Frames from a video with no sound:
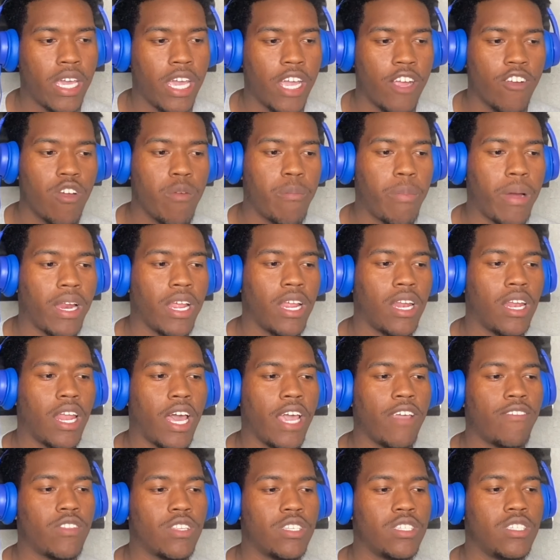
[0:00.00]
everybody's
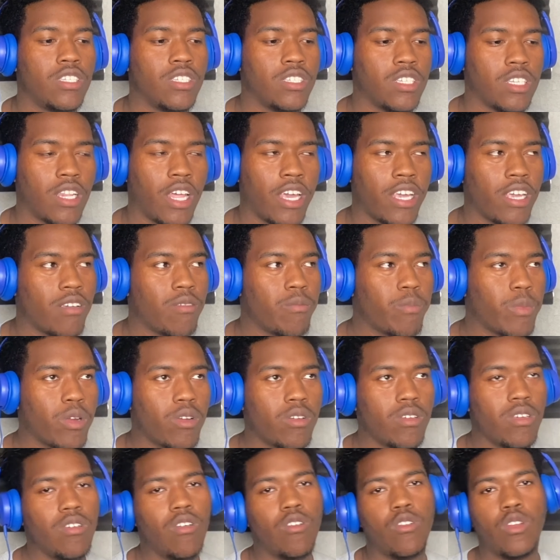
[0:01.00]
life decision, like, bro,
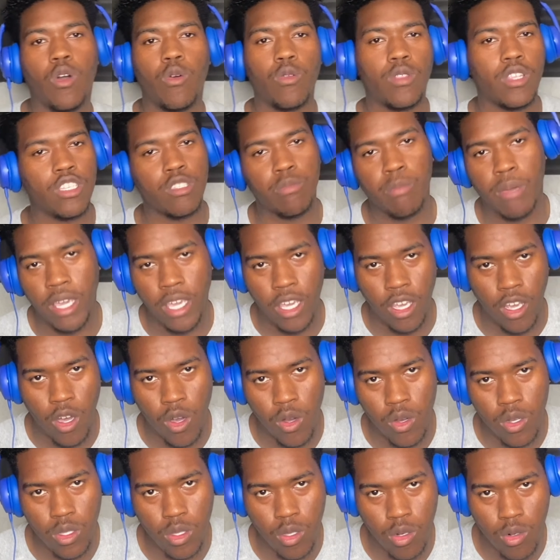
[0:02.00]
you don't know what this man
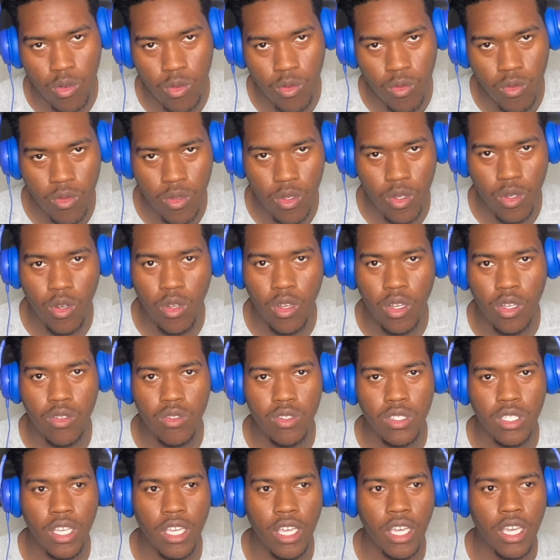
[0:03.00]
going through. You know what I'm
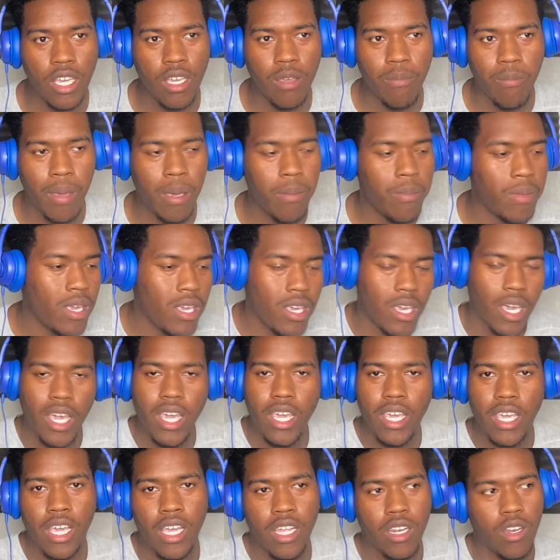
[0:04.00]
saying? Maybe he can't
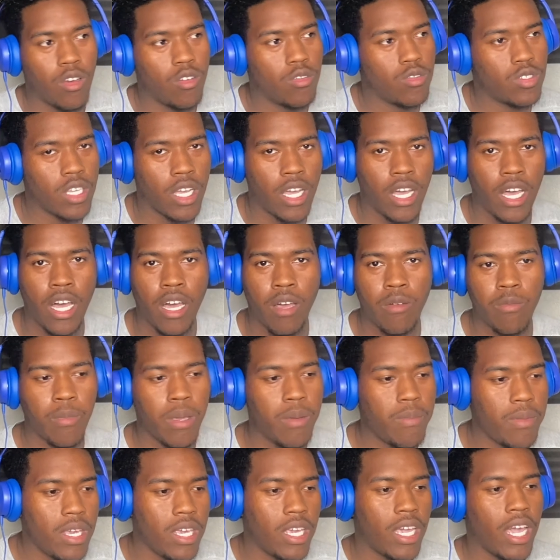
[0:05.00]
get no job.
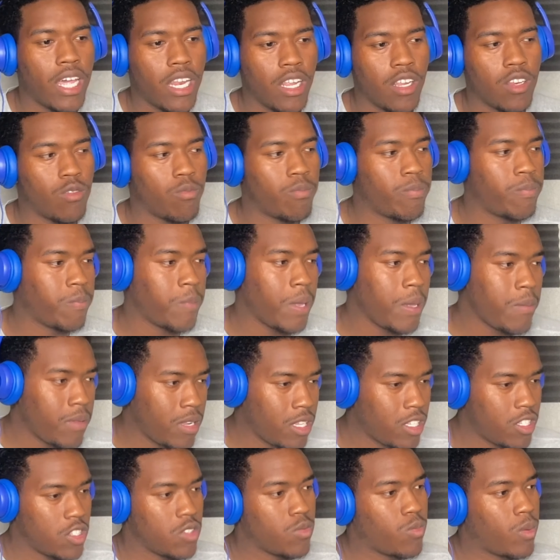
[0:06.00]
Maybe he got to, maybe
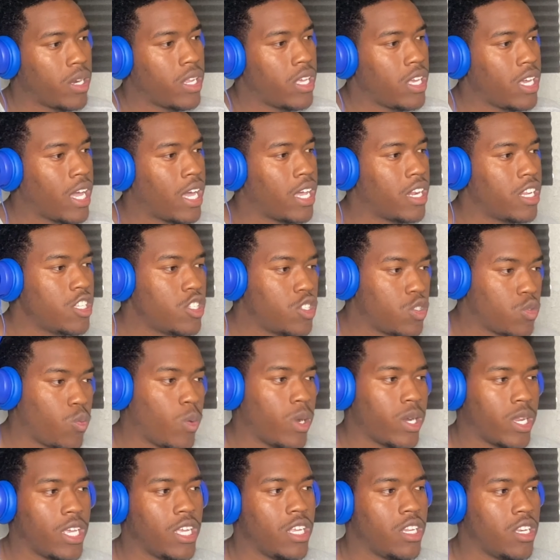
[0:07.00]
this is what he got. This is
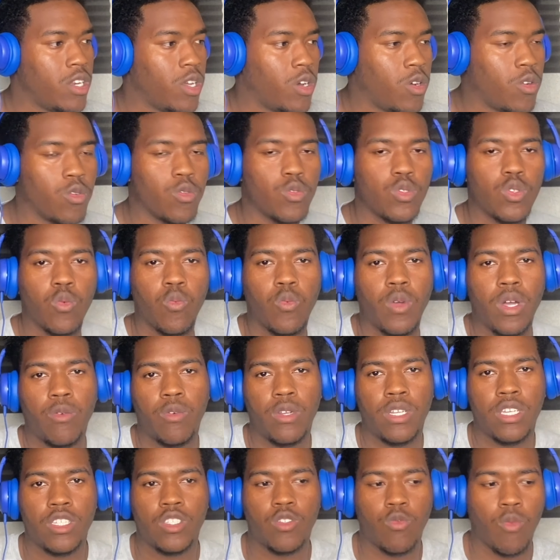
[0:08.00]
what he know. So what would
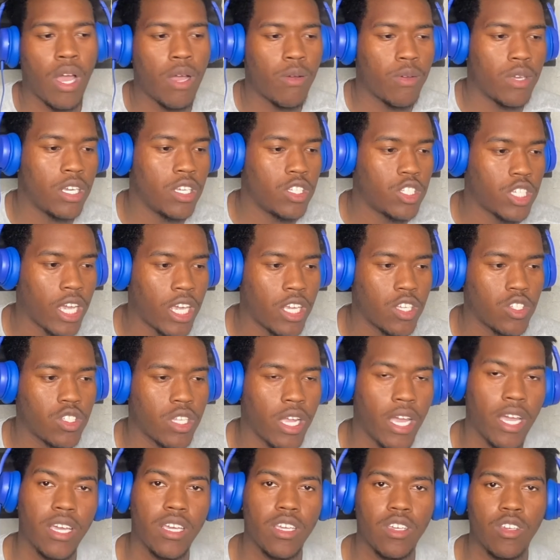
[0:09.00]
he, why would he change
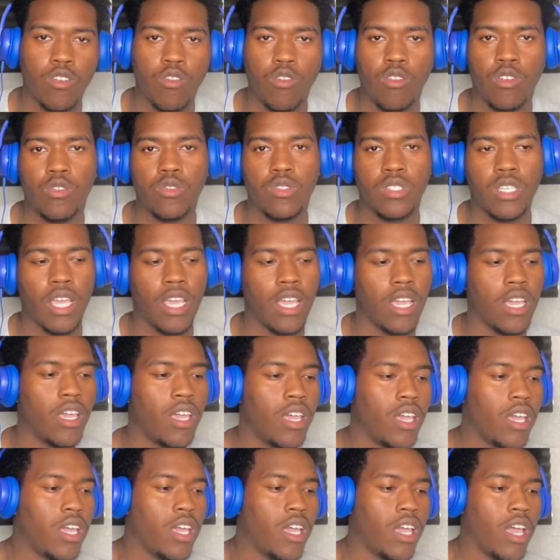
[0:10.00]
that? You know what I'm saying?
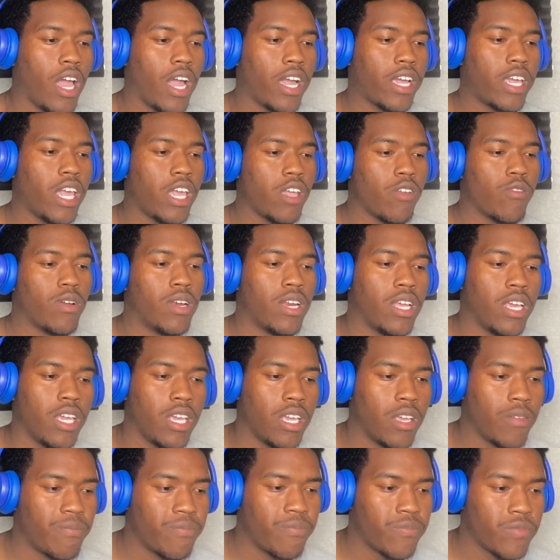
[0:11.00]
I can't
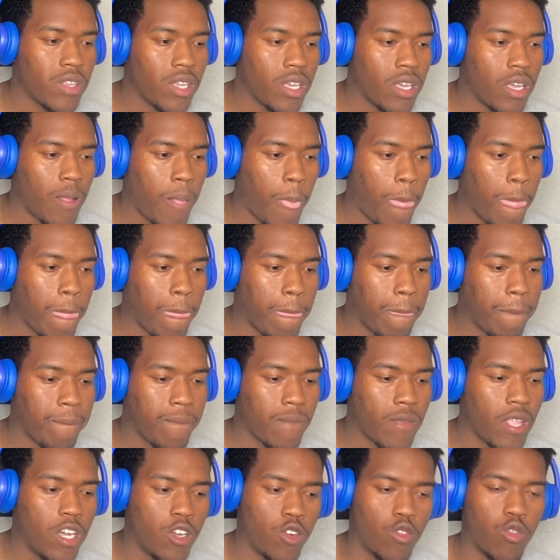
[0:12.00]
really
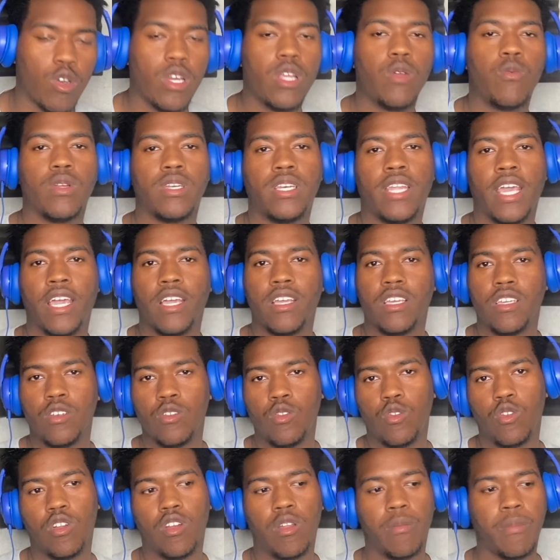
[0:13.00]
agree with that. You
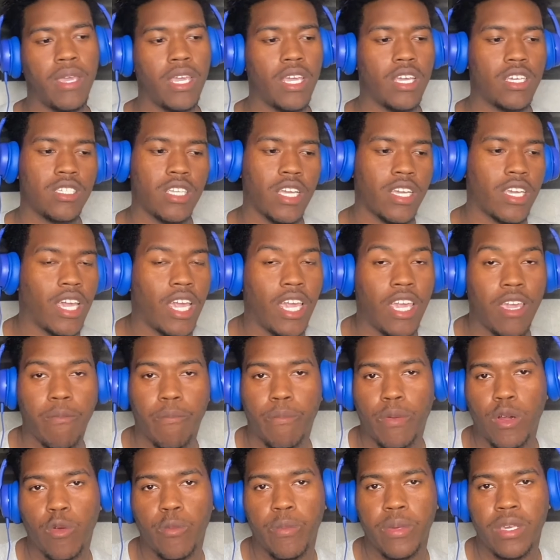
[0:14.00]
know what I mean? Because I can't,
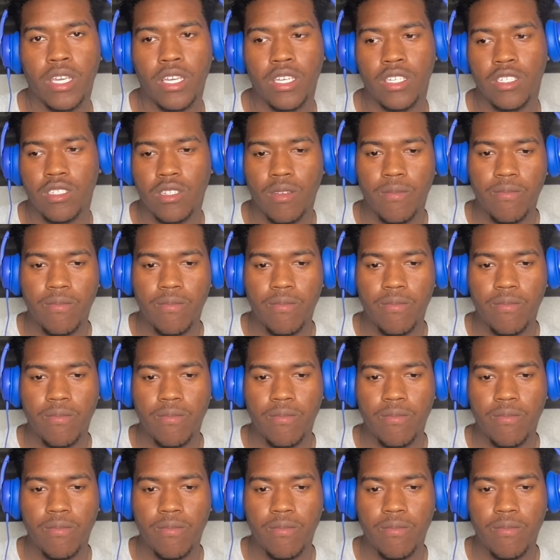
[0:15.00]
bro, because